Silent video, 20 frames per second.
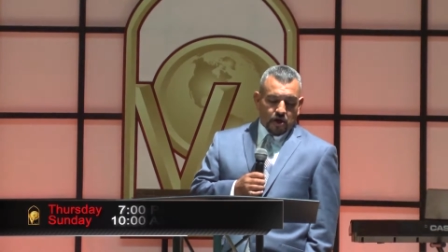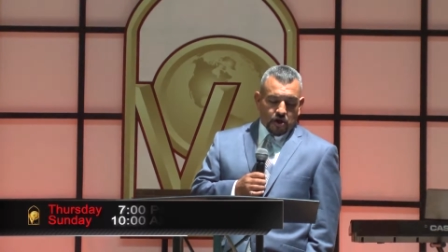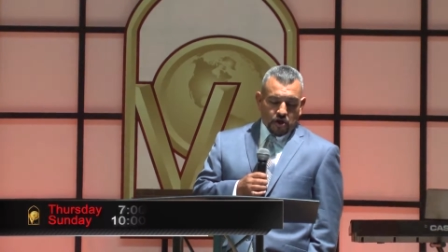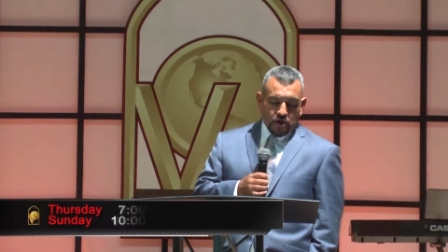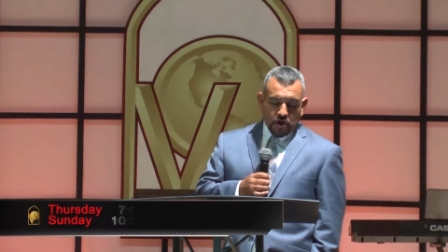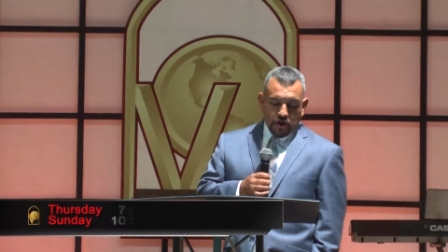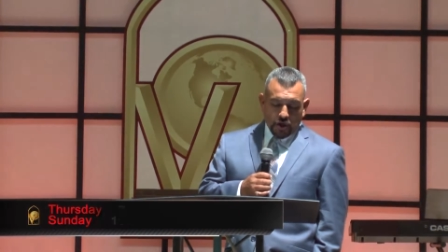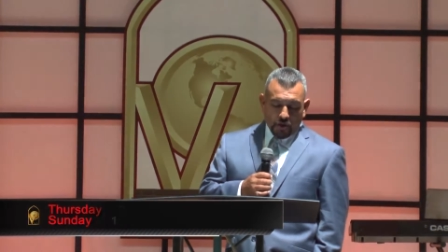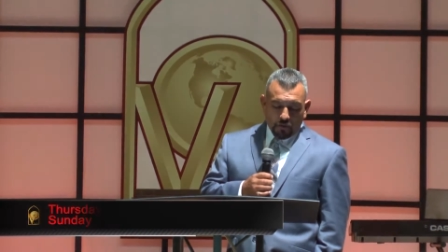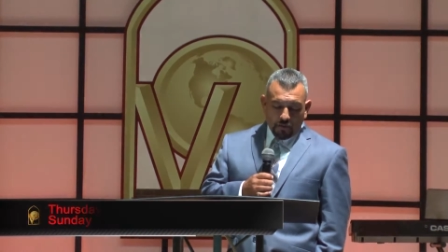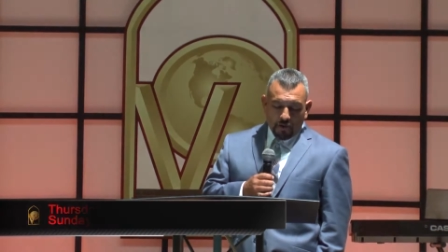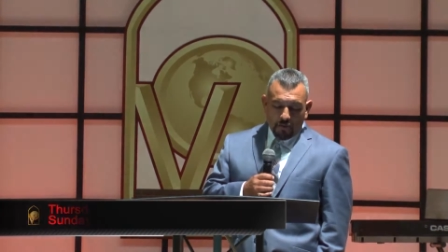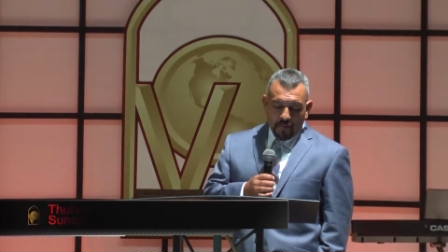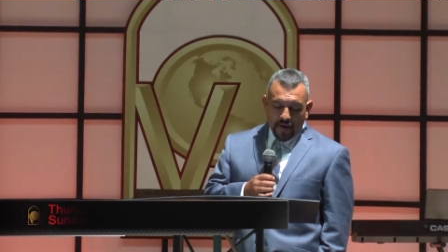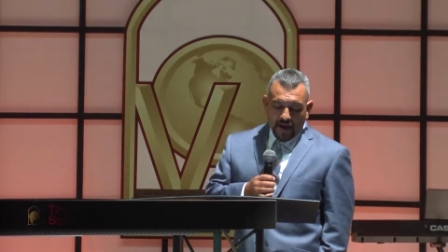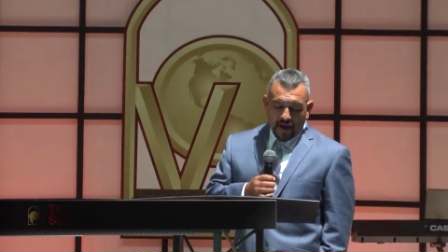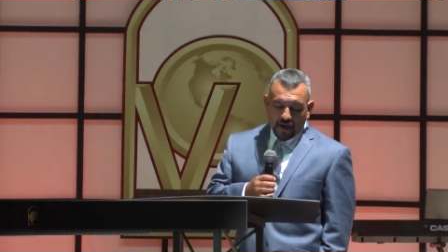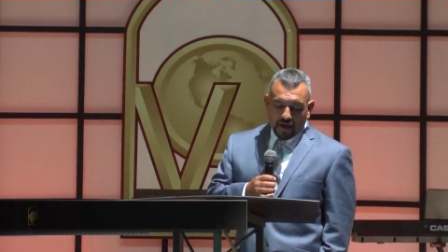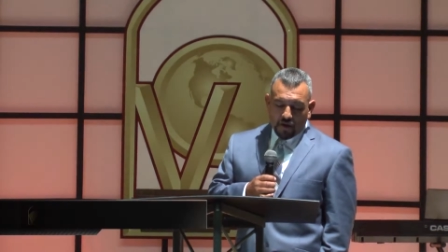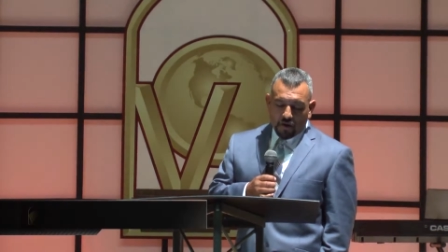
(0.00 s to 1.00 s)
you will
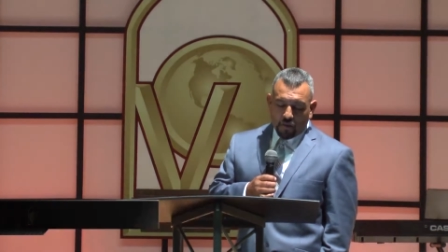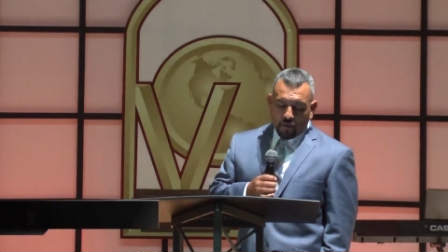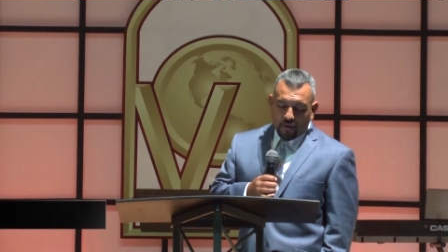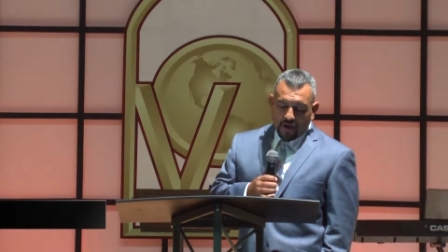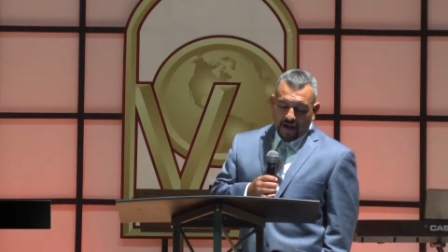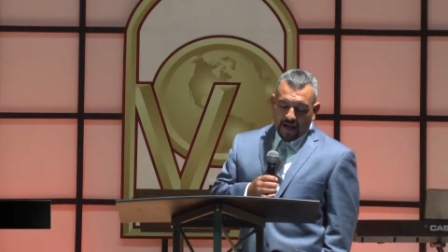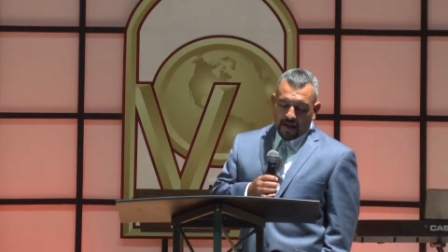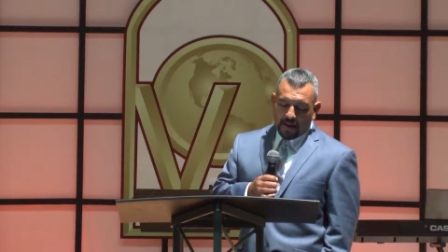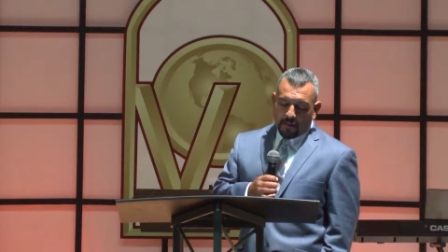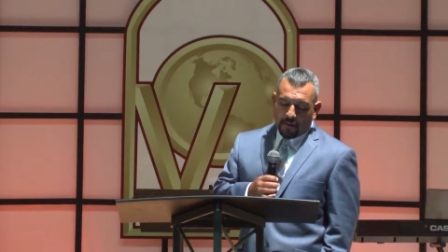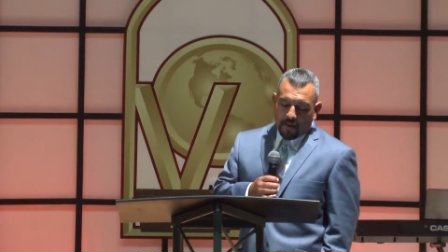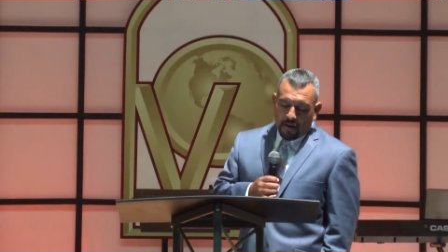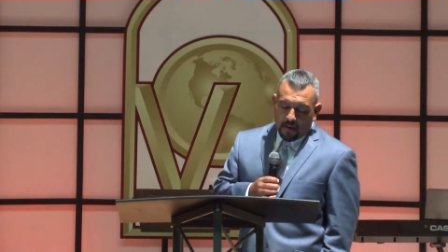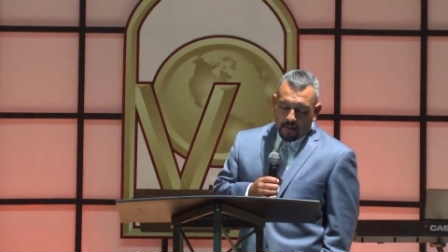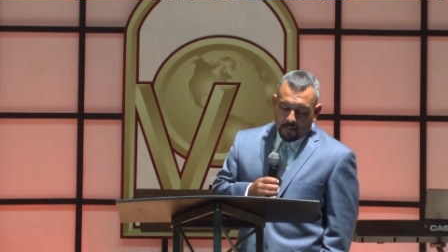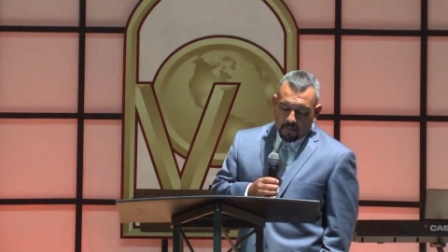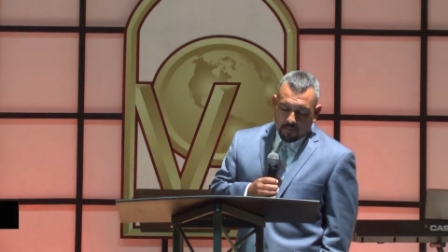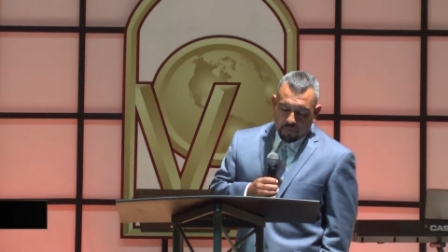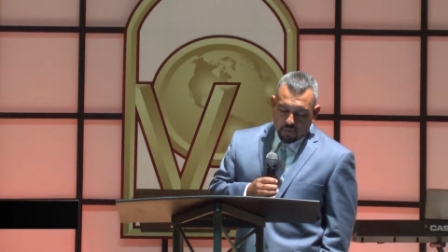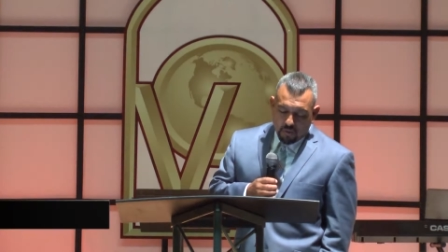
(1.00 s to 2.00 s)
make your way
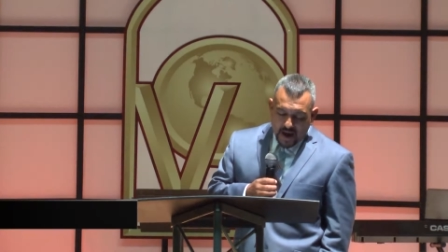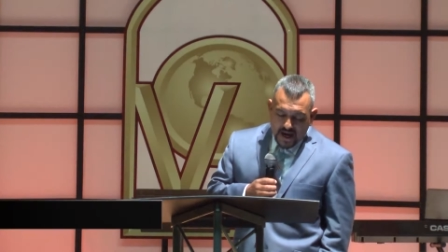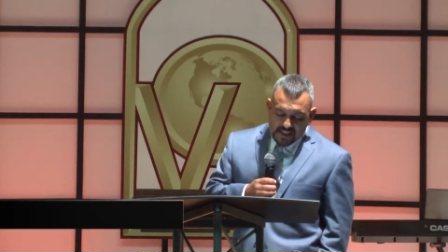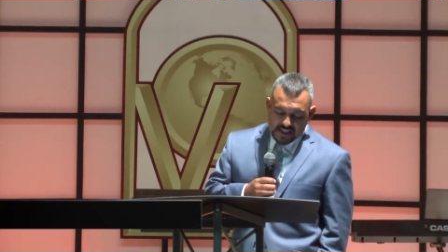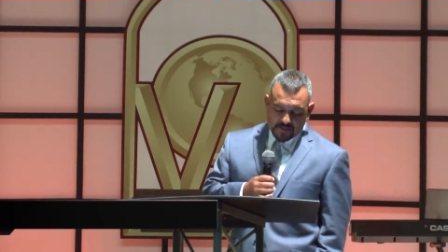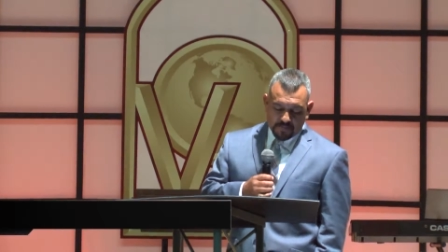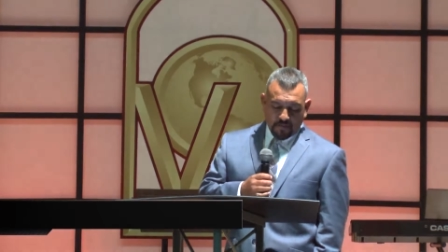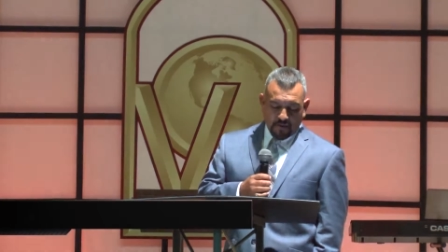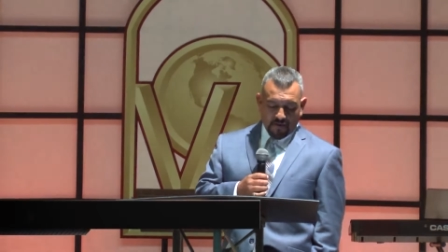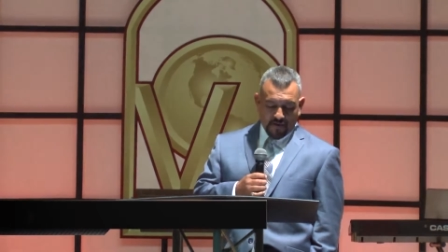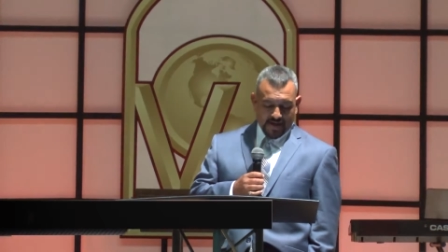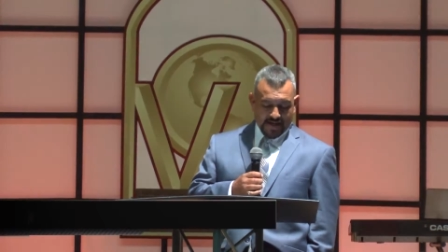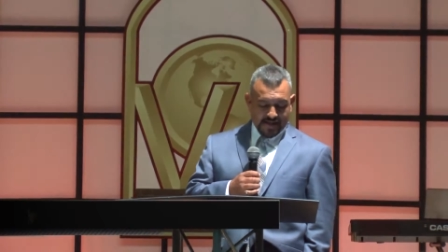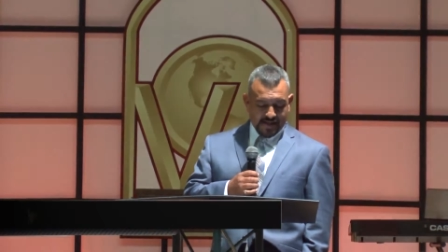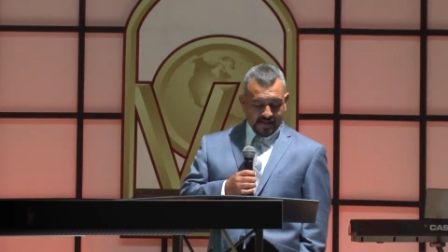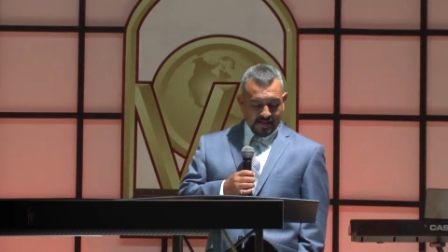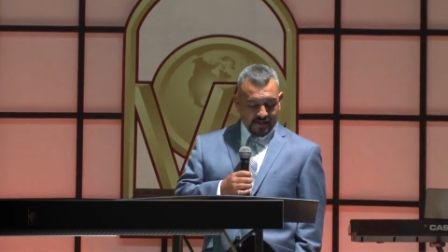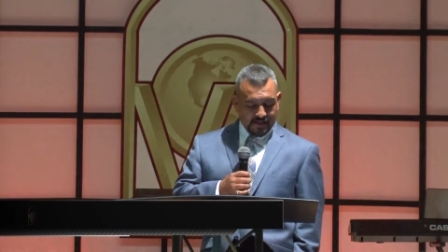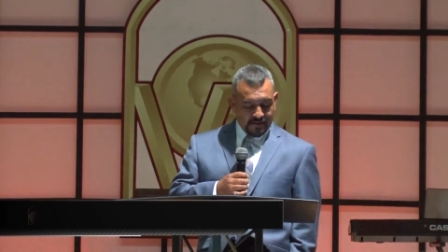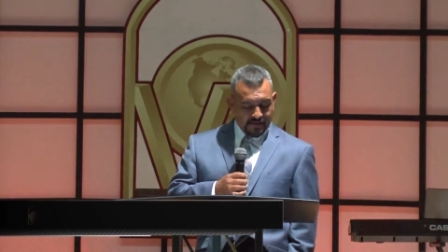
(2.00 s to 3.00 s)

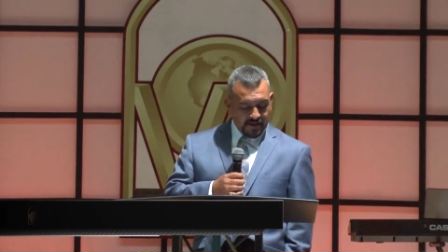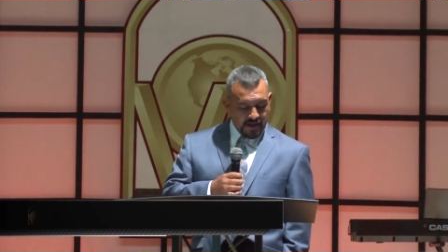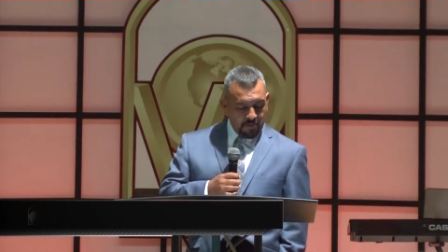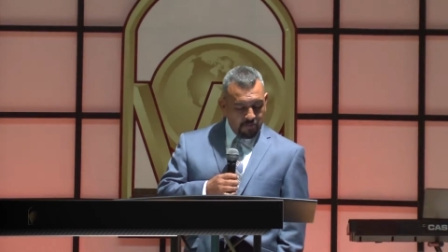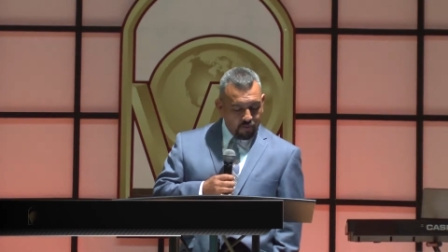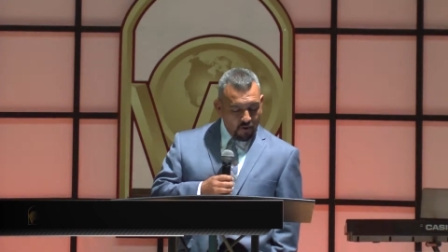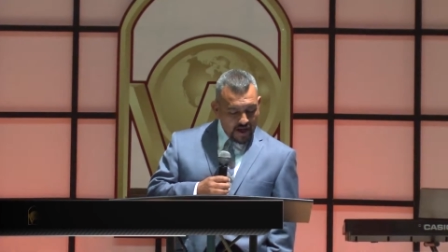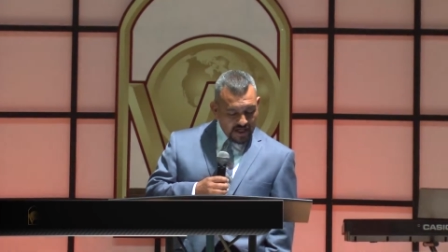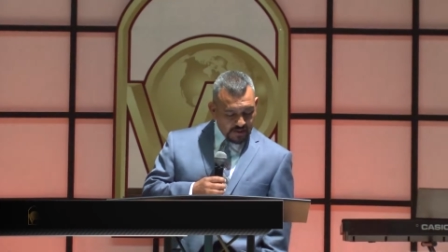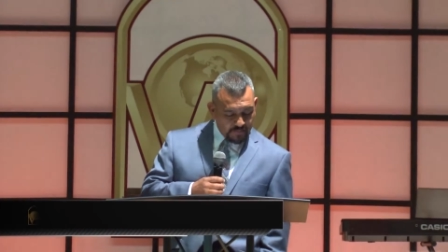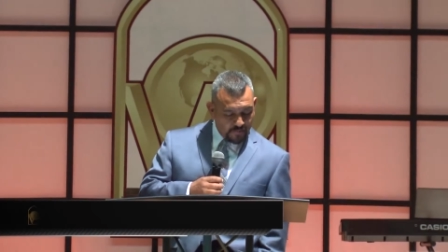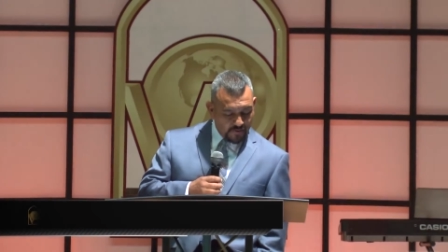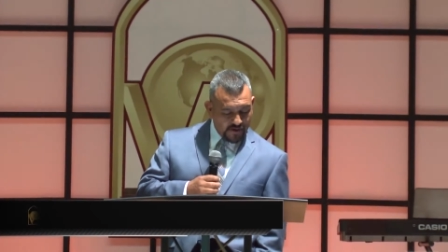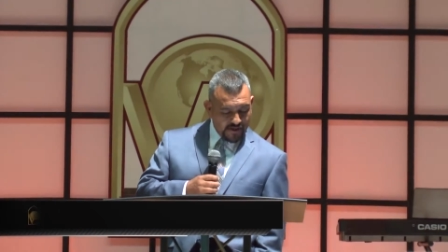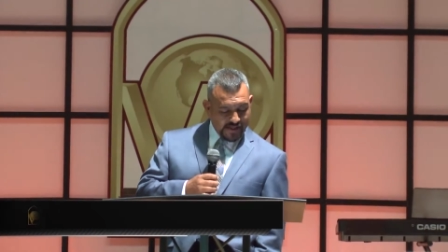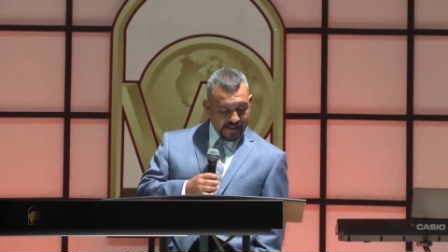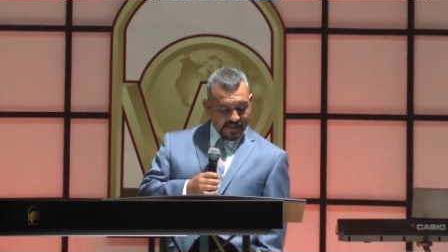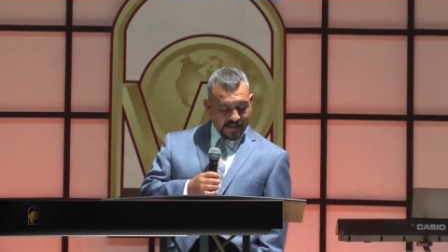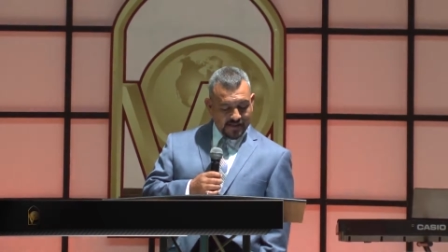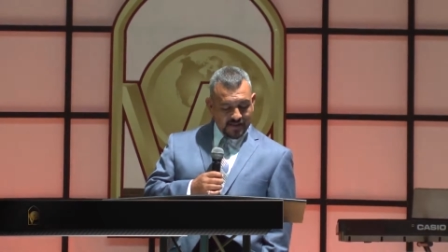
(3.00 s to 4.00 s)
prosperous, say
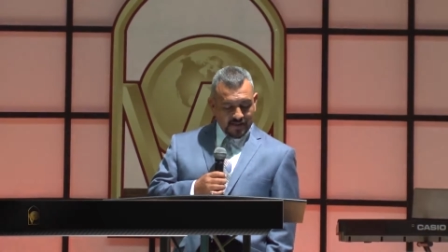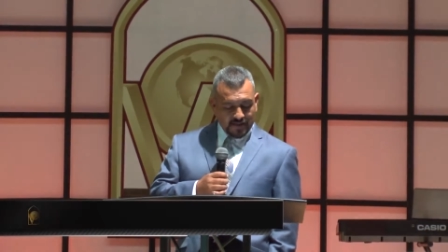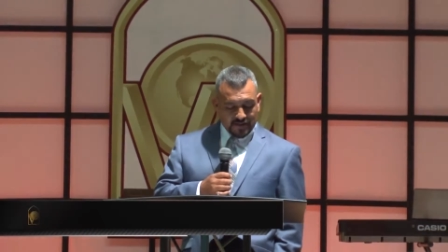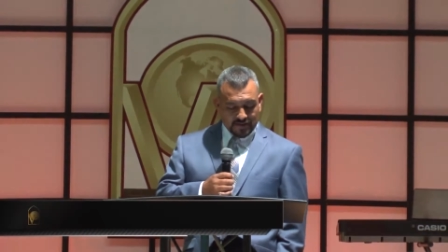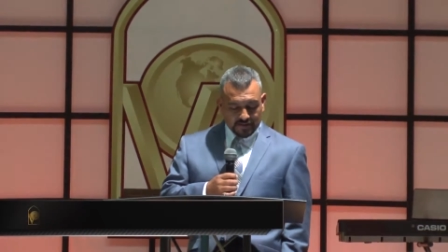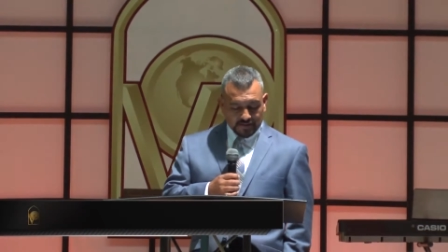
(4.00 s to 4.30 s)
prosperous,